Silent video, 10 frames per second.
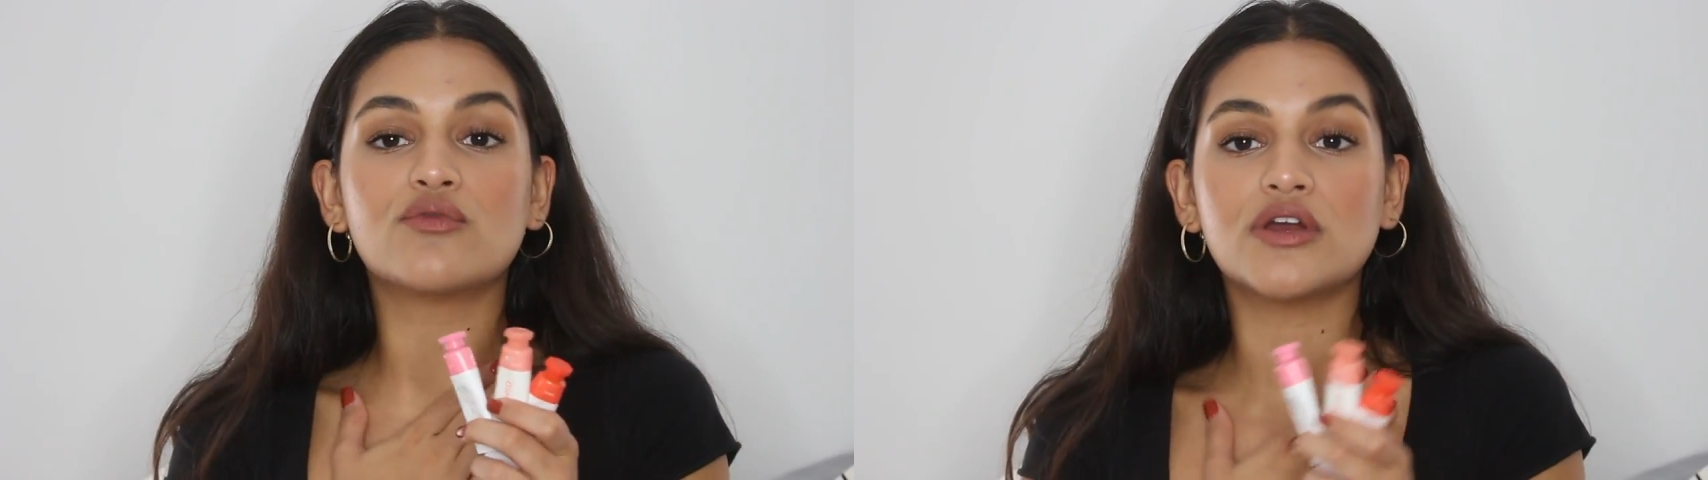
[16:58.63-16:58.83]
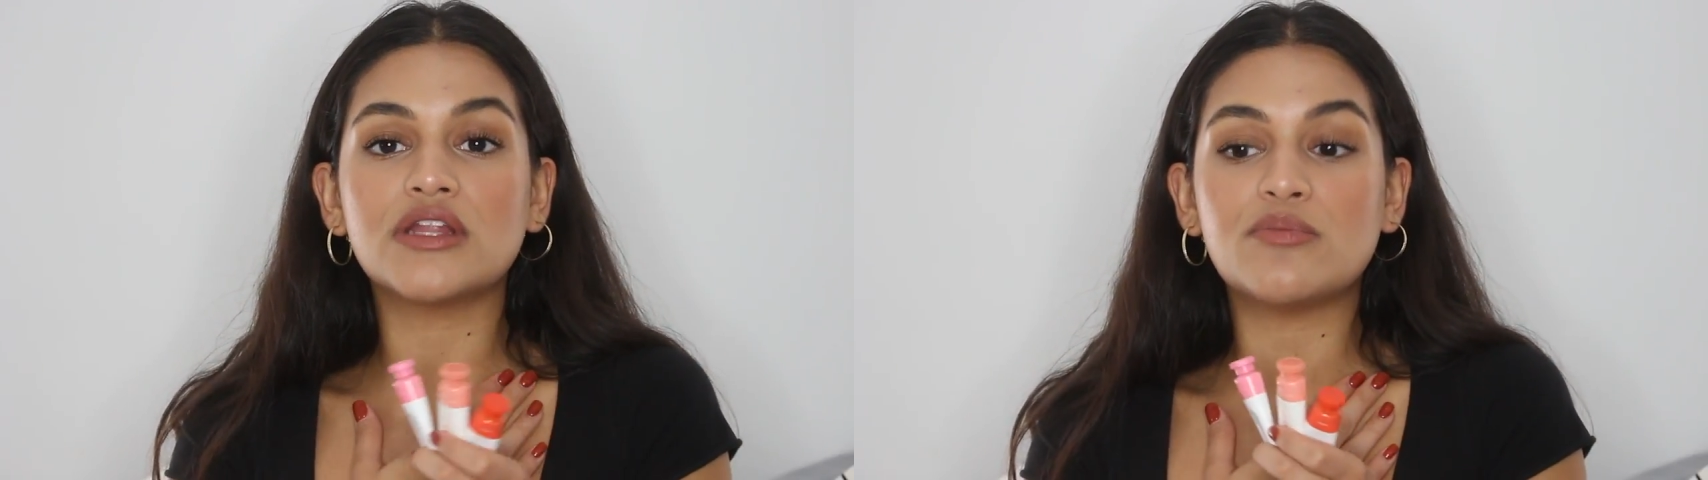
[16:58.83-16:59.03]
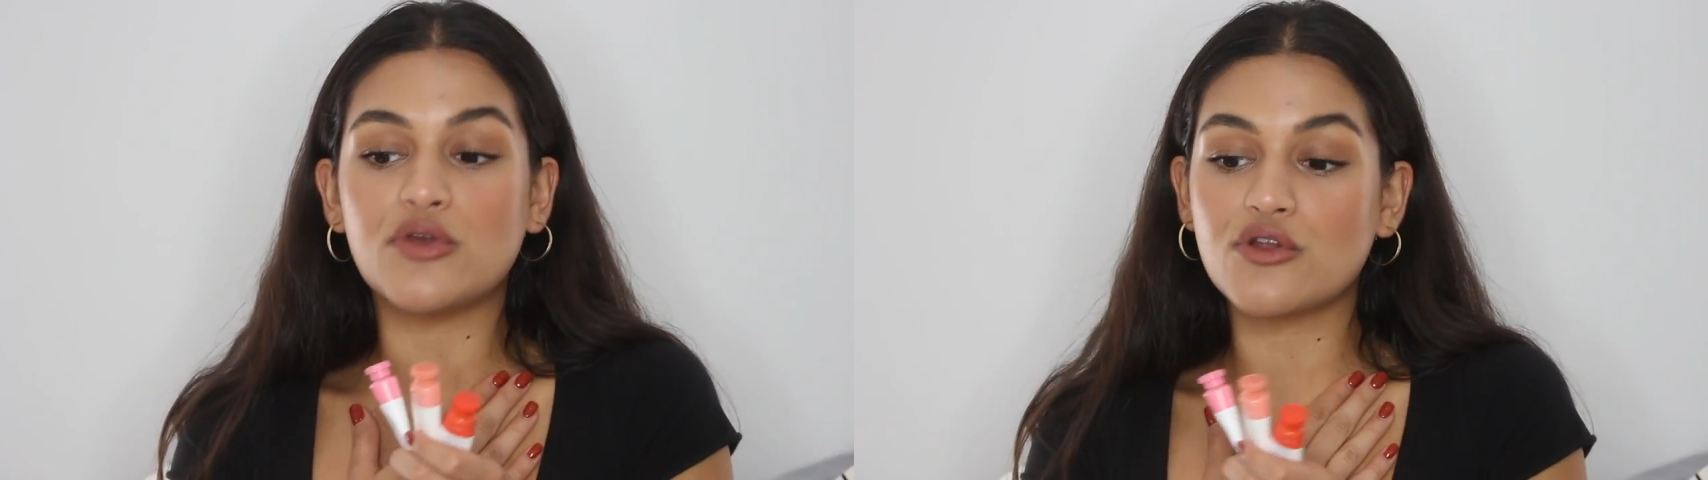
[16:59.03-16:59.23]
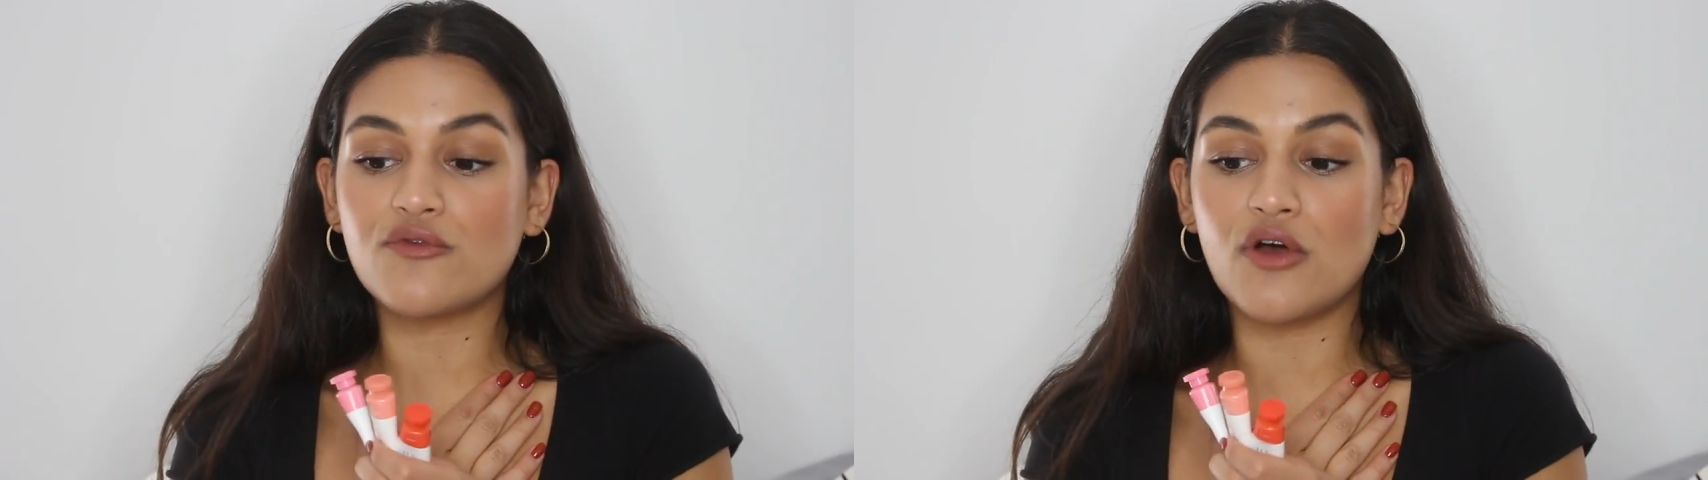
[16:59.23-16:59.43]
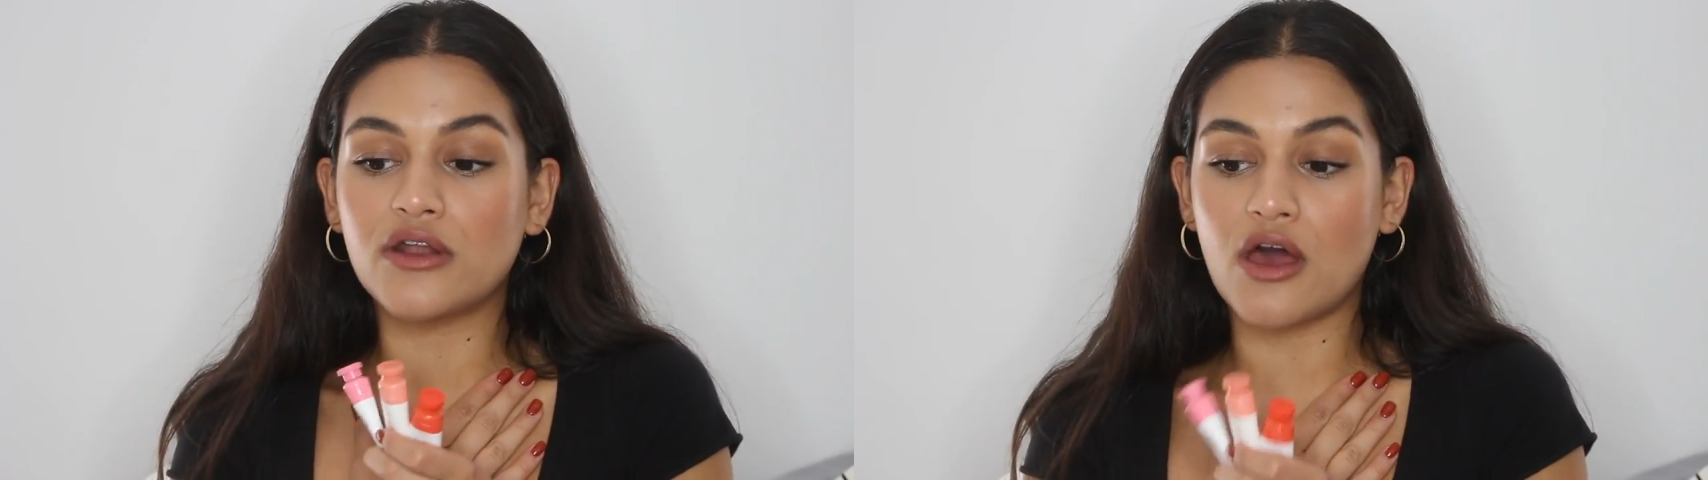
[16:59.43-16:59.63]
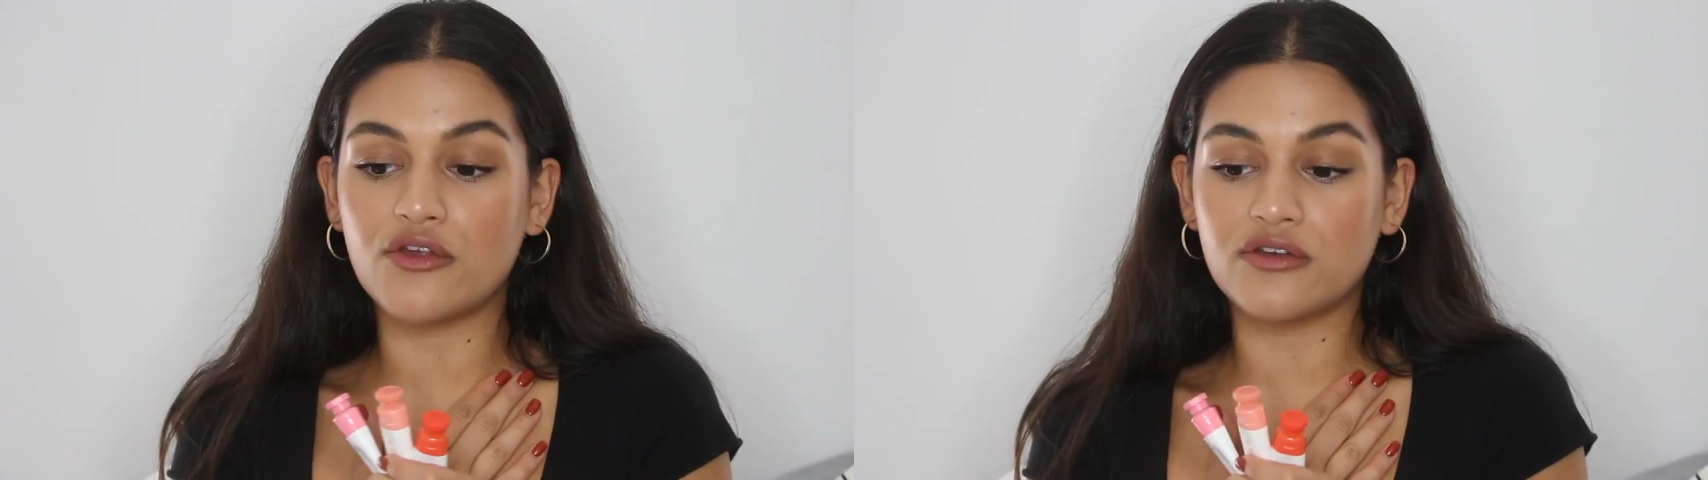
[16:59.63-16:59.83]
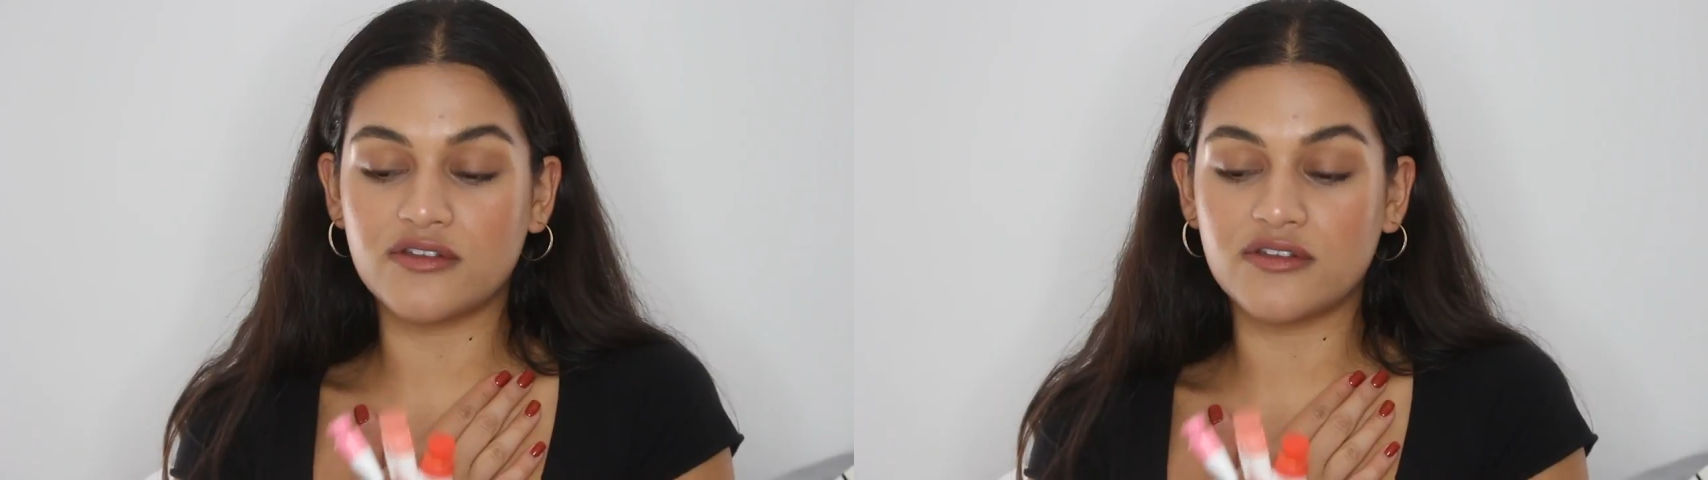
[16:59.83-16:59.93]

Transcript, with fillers: really beautiful on other